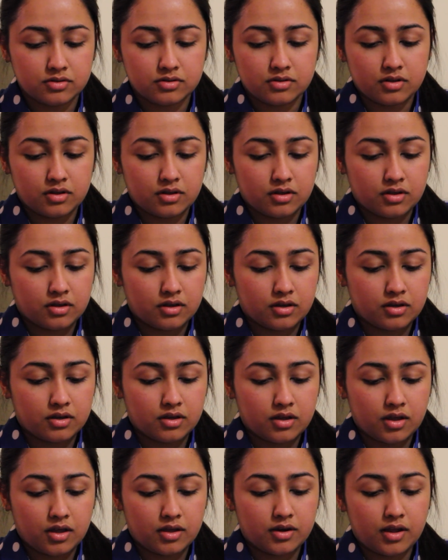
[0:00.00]

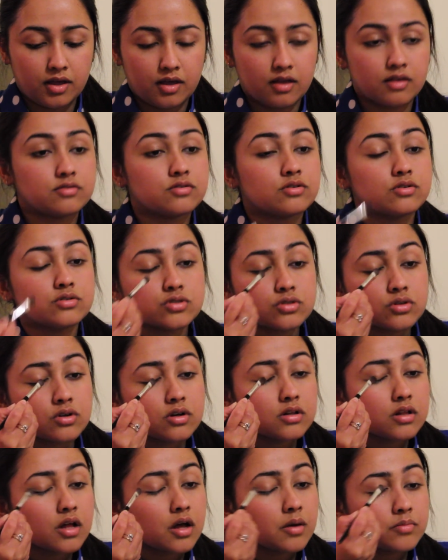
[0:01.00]
And as
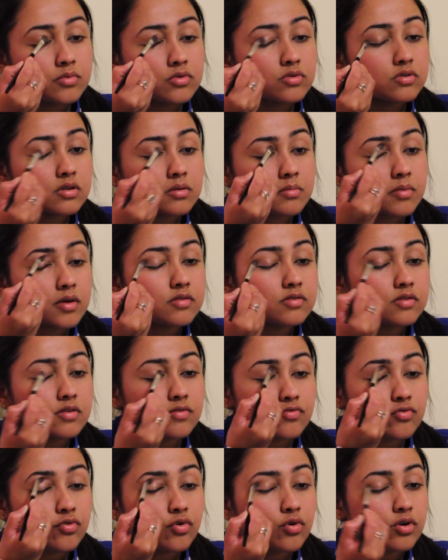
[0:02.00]
usual, I'm using the
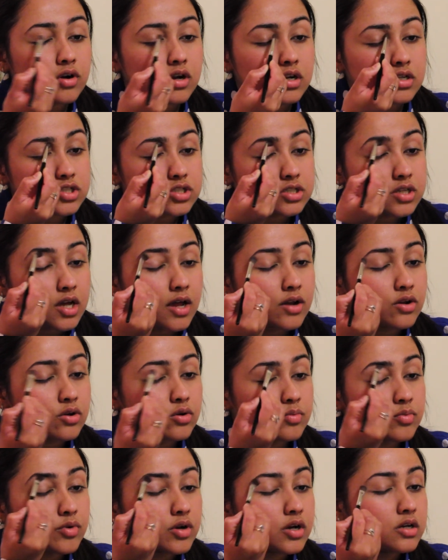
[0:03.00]
Sephora shadow
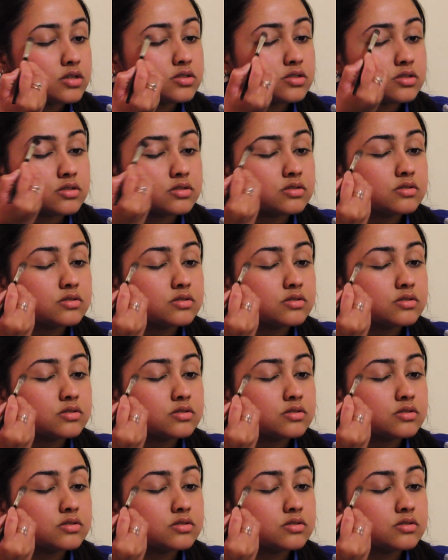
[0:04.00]
brush.